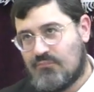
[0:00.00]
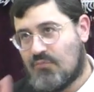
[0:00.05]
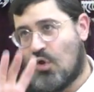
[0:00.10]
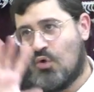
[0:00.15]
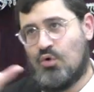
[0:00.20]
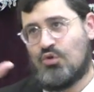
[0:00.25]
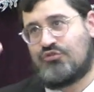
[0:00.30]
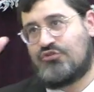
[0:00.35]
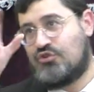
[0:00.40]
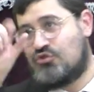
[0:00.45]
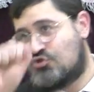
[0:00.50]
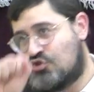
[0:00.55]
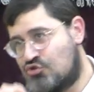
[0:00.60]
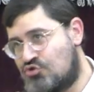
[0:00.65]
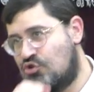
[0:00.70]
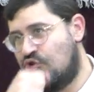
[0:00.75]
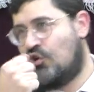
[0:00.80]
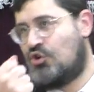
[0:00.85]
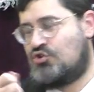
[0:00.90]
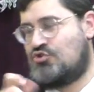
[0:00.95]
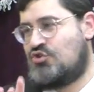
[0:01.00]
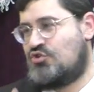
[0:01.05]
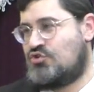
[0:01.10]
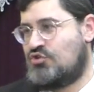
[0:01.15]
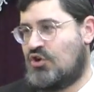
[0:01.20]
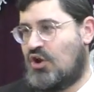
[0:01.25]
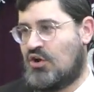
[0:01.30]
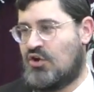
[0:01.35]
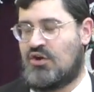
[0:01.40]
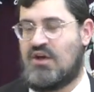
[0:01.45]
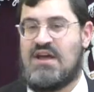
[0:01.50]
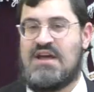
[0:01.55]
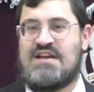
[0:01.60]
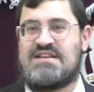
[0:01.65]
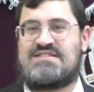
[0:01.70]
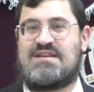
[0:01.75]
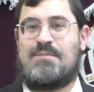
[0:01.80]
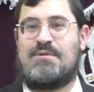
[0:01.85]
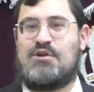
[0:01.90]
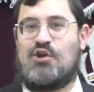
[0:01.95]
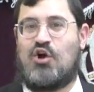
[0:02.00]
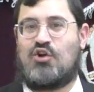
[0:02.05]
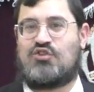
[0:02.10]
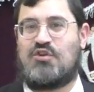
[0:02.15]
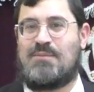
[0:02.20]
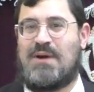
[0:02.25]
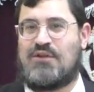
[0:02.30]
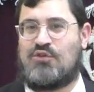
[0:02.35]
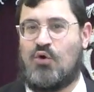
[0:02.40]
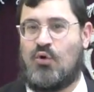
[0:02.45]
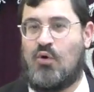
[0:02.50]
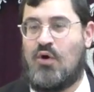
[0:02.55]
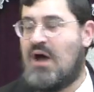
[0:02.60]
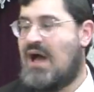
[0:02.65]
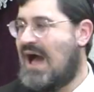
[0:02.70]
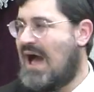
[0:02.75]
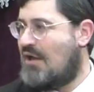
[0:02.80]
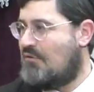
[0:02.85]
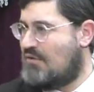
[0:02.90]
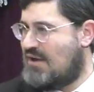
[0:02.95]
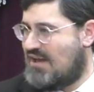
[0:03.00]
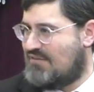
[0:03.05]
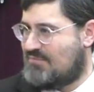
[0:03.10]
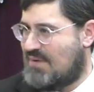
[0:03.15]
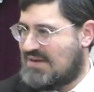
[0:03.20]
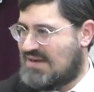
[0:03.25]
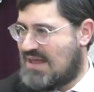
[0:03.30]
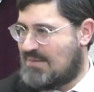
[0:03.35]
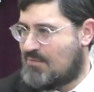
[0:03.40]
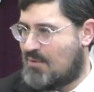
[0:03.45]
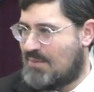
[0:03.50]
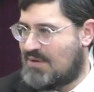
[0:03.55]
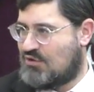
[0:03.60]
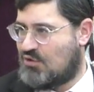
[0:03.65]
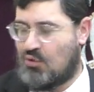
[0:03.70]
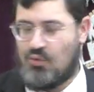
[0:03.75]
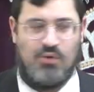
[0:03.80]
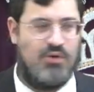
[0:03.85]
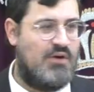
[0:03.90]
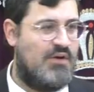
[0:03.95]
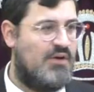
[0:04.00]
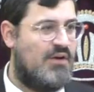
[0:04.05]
Also, should you look, should you not look? Somebody knocked on my door. I don't have my name on my door.